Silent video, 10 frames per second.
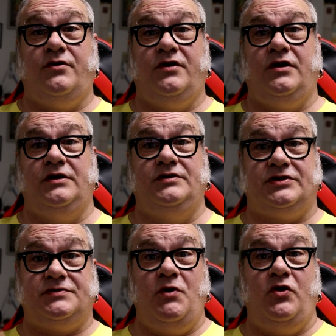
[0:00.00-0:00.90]
or
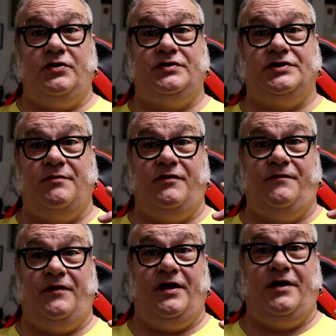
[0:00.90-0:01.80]
smoke some
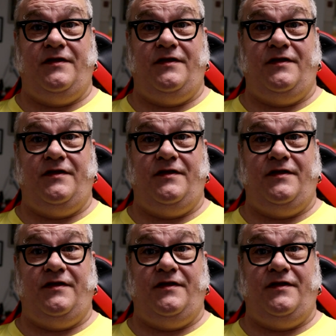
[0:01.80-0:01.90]
of uh,